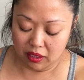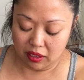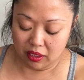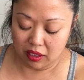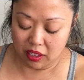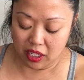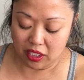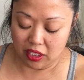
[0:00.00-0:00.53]
a
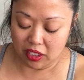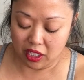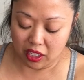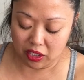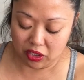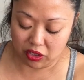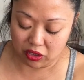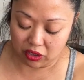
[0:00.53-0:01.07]
nice
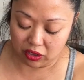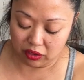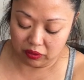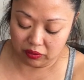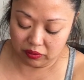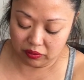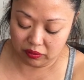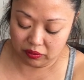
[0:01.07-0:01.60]
texture
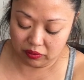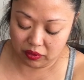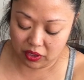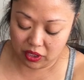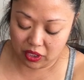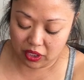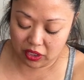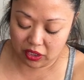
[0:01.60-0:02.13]

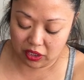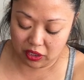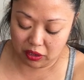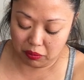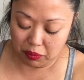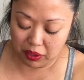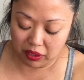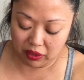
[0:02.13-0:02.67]
a little
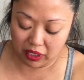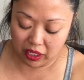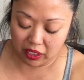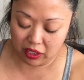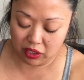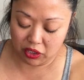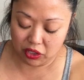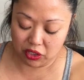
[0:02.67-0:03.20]
bit of like
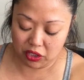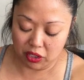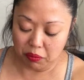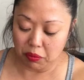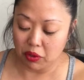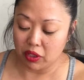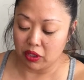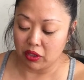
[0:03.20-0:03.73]

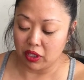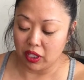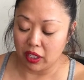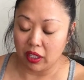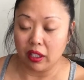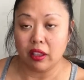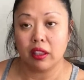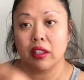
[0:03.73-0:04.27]
shimmer
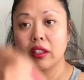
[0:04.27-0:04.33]
underneath.